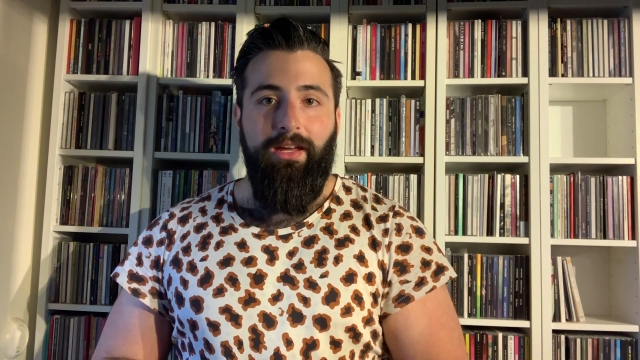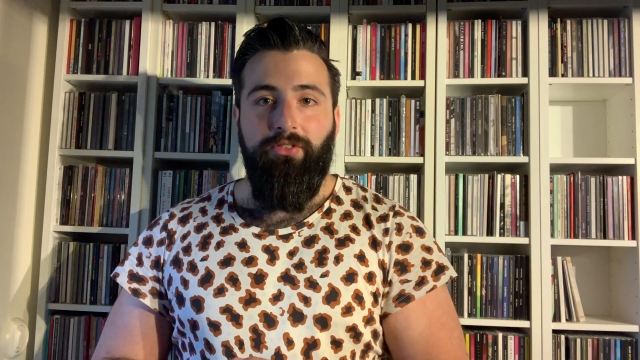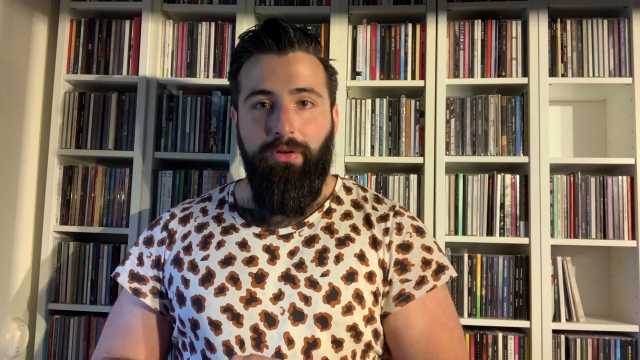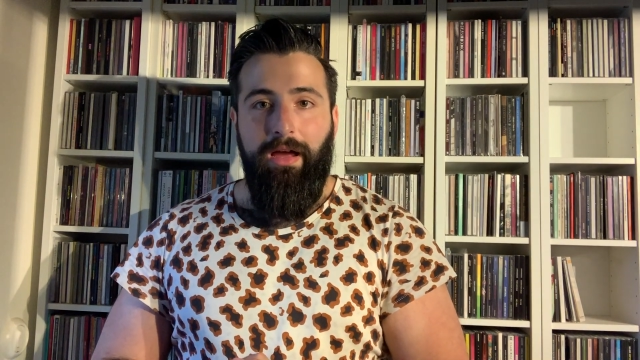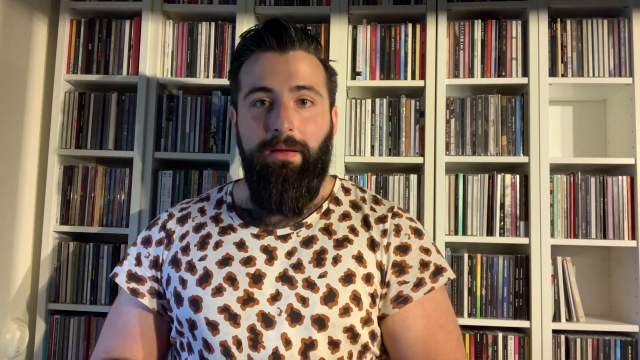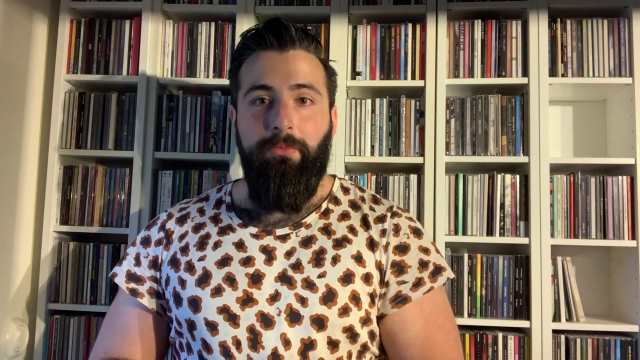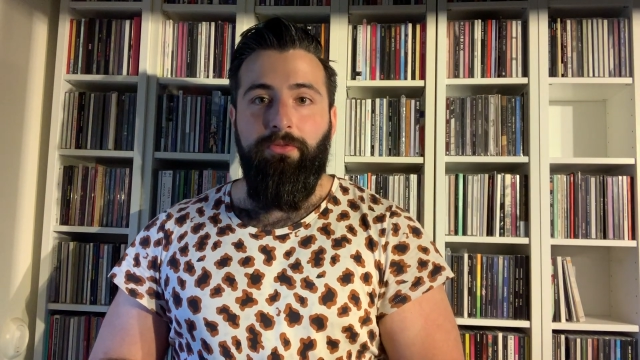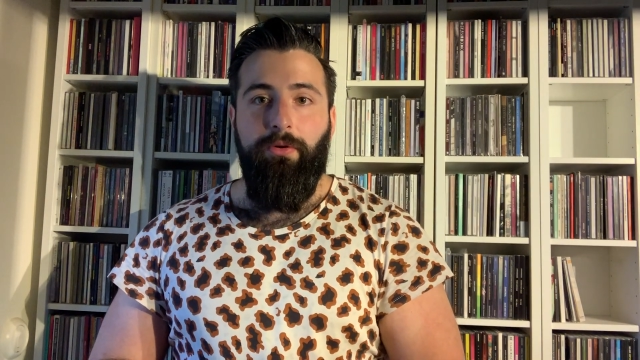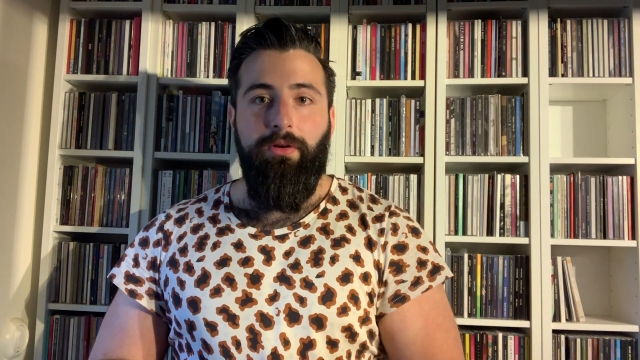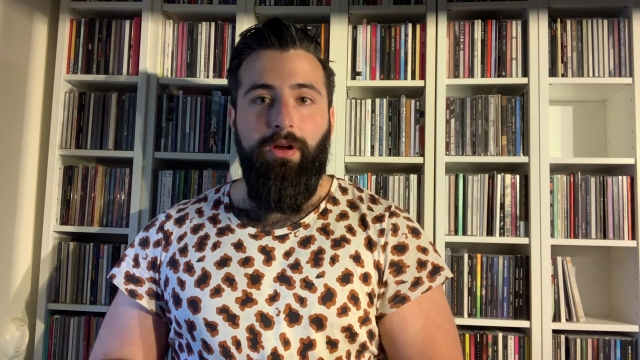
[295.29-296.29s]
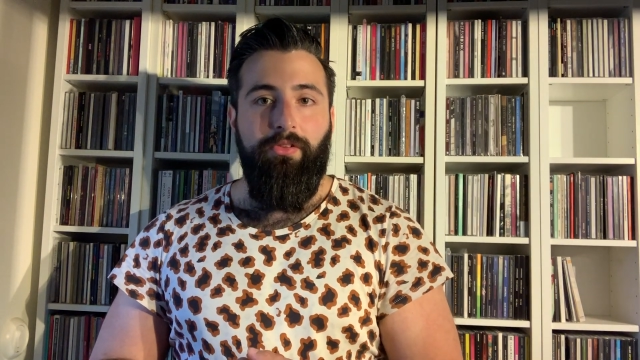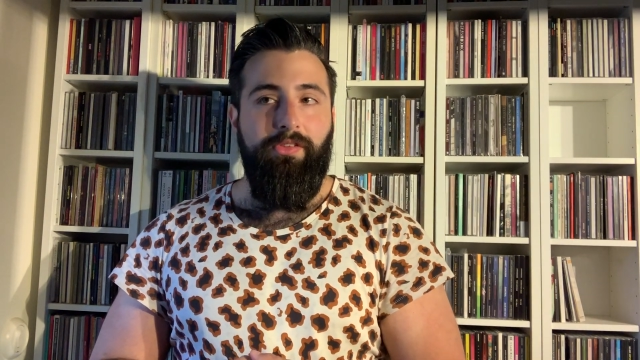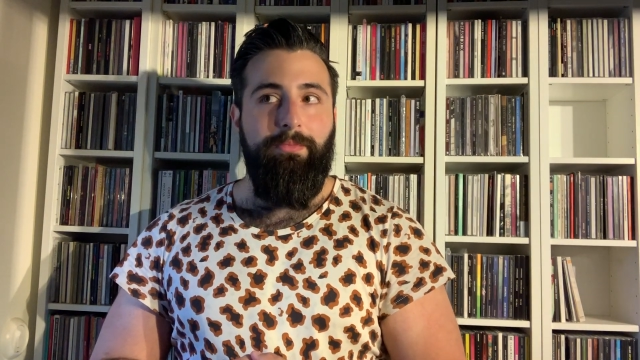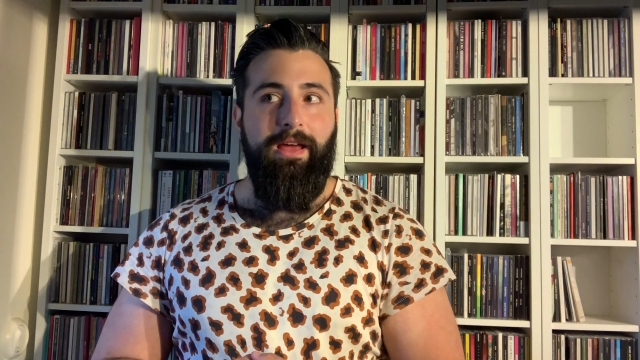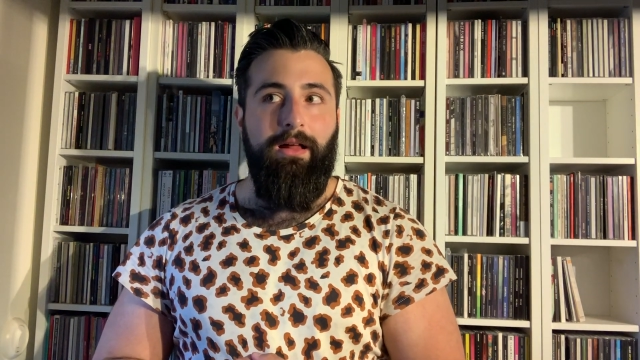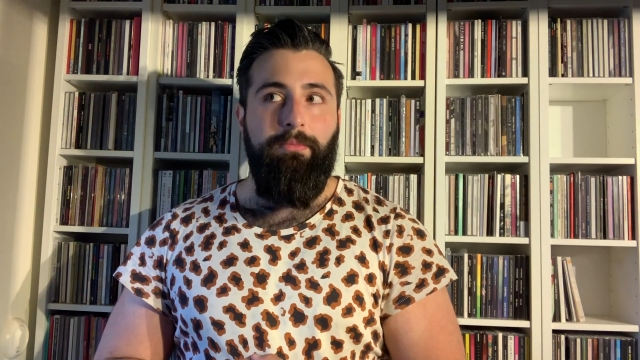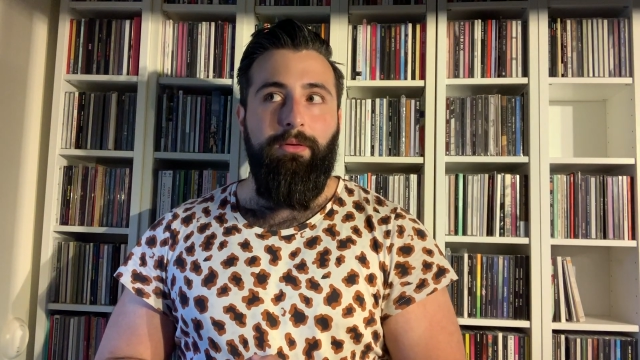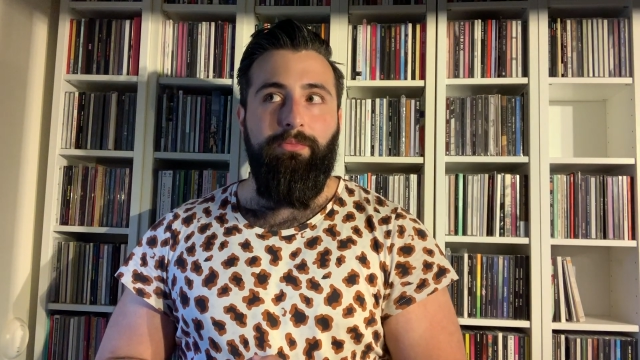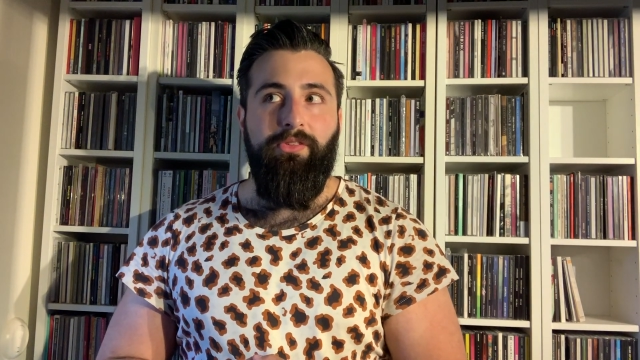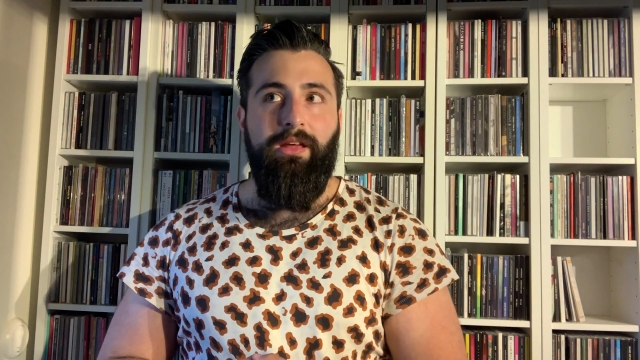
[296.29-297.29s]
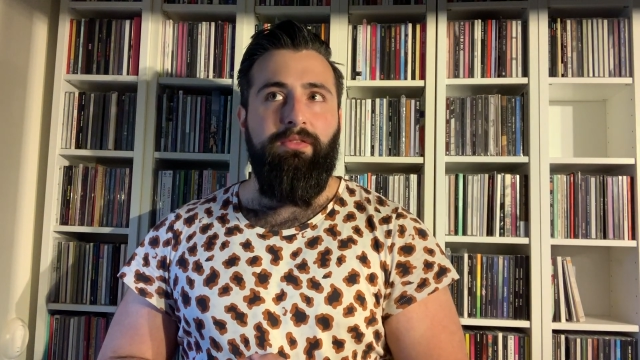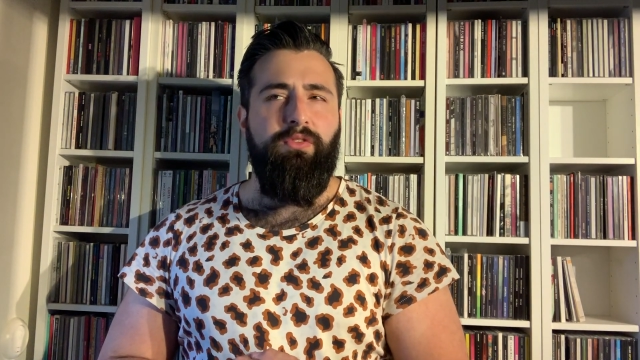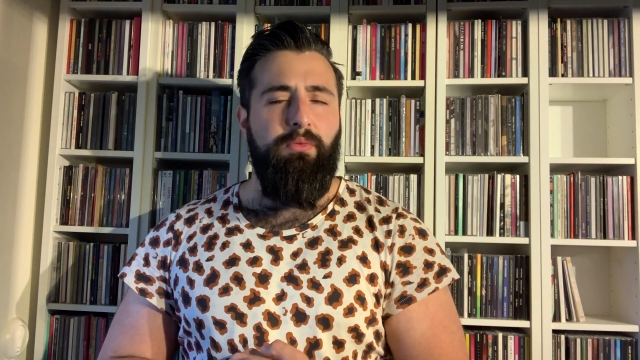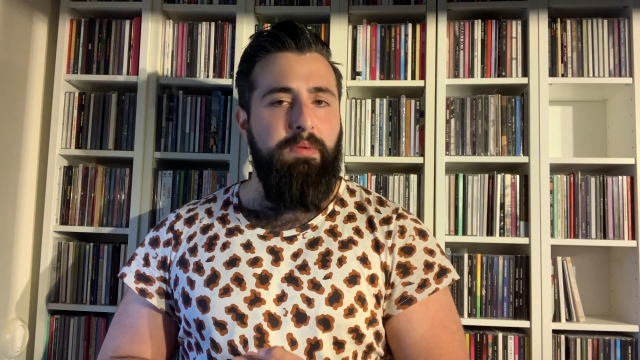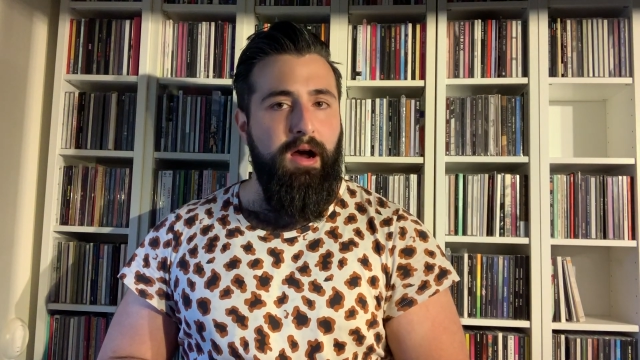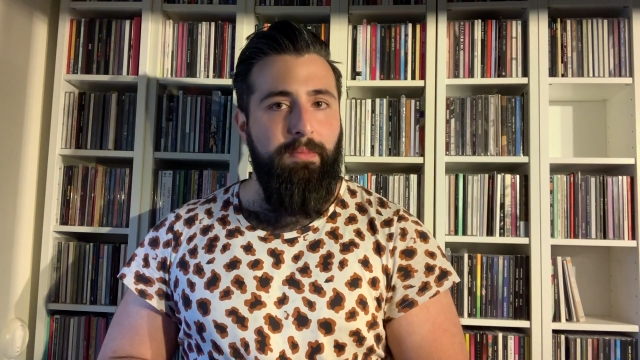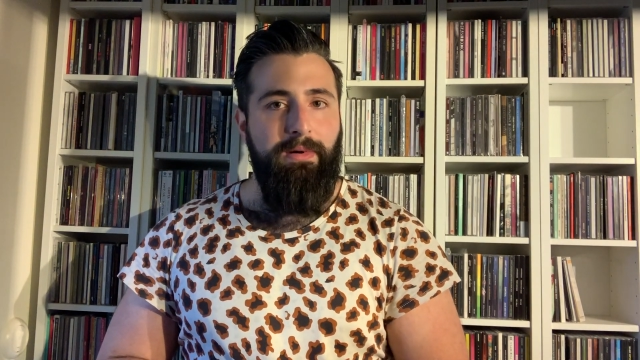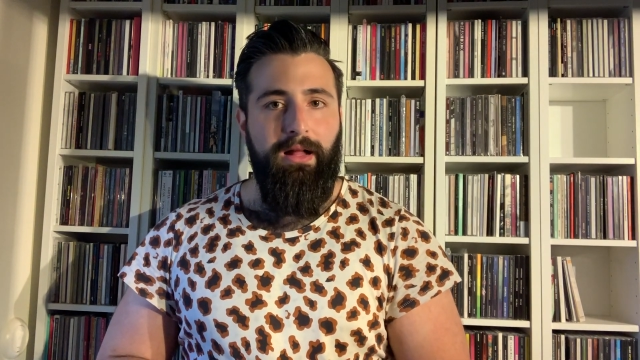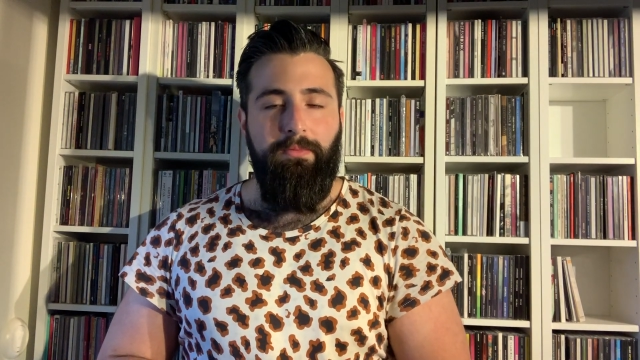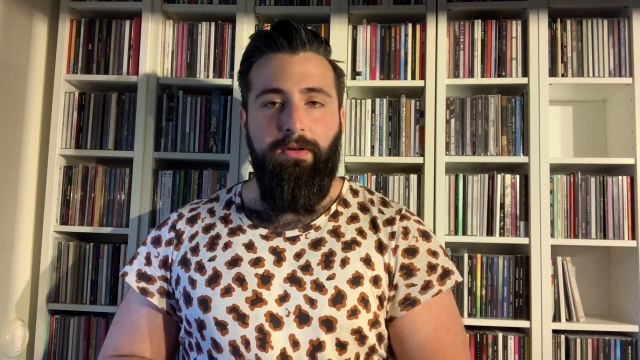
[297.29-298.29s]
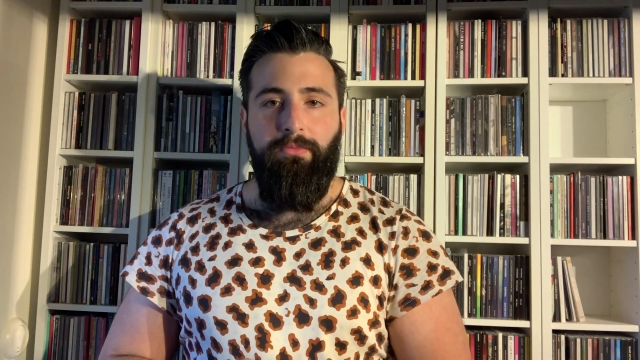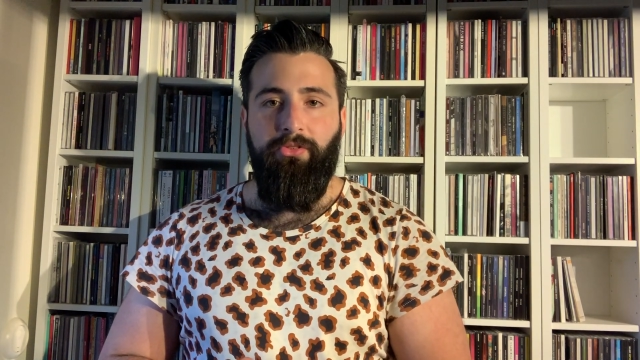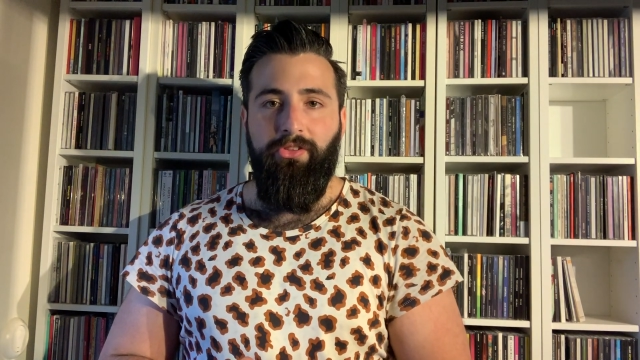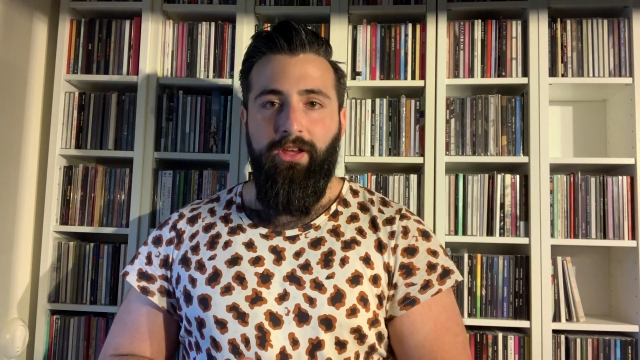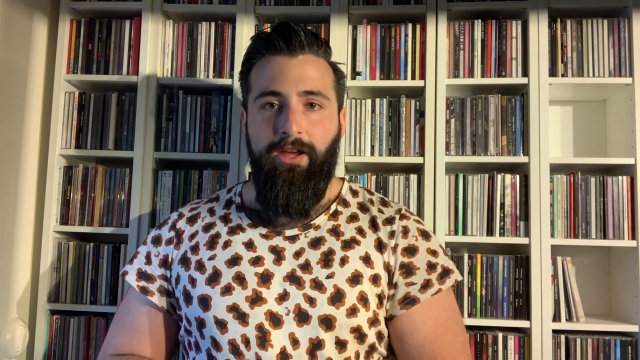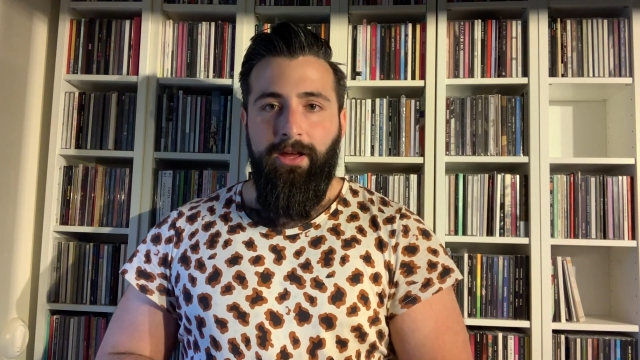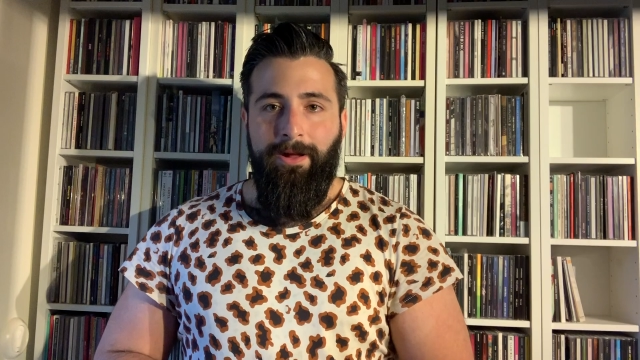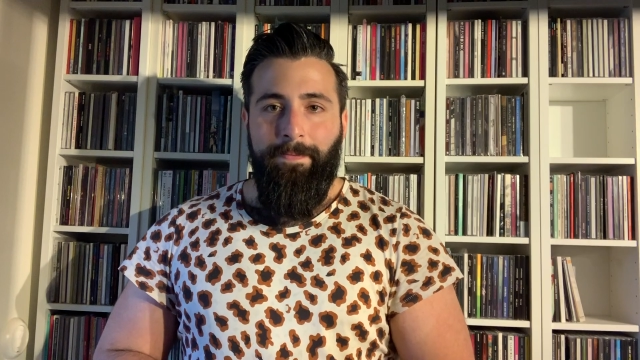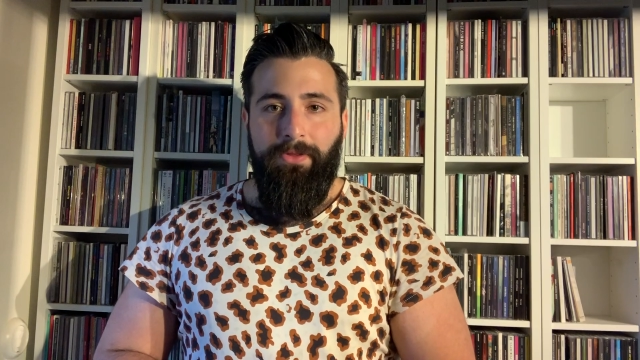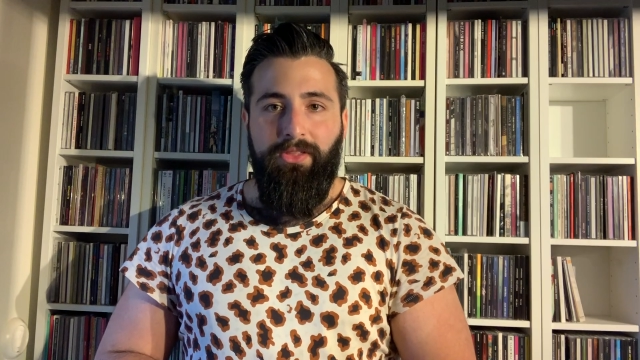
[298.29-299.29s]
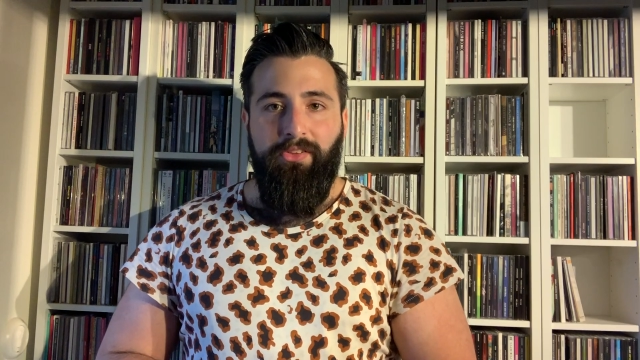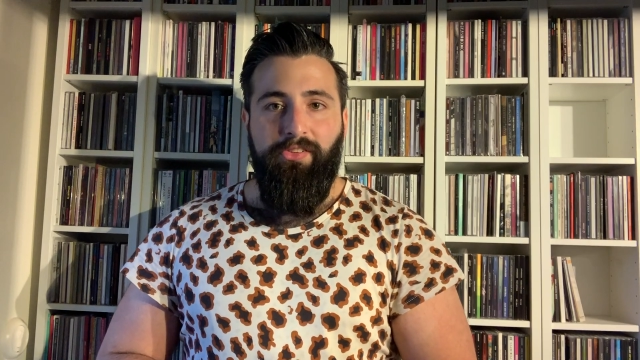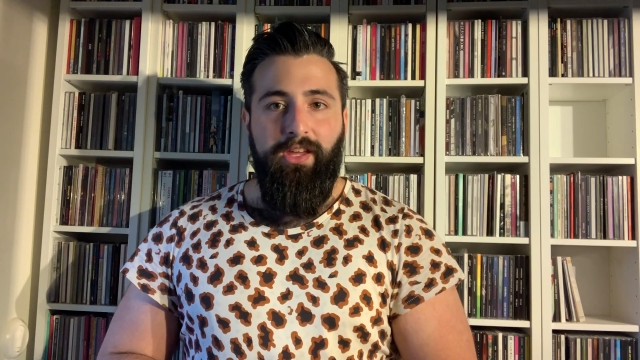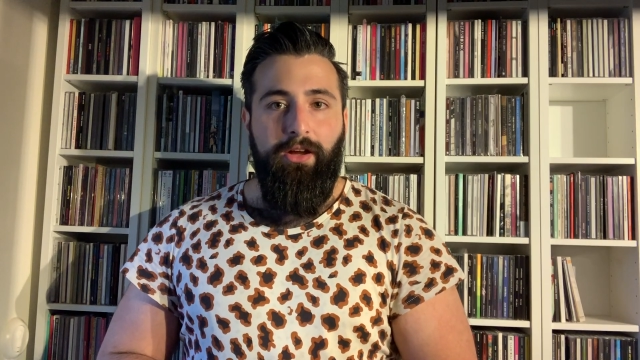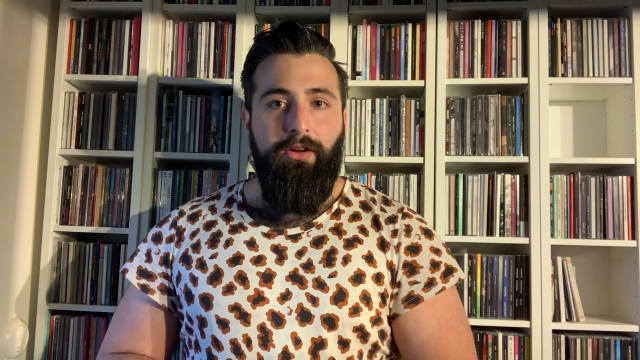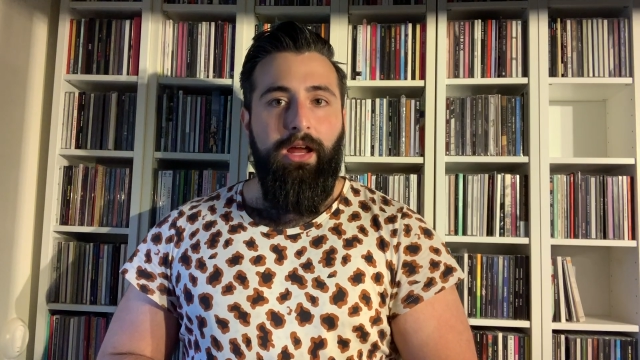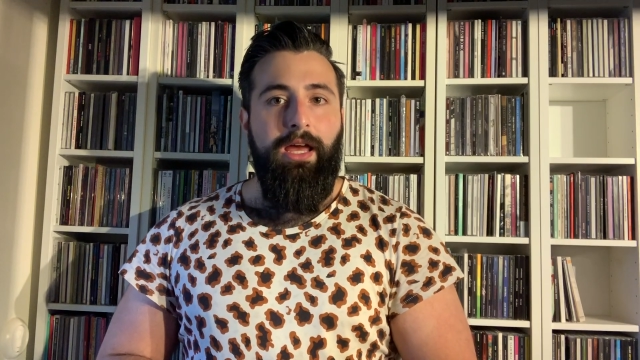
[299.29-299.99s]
a triumph for concept albums and for pop albums this year.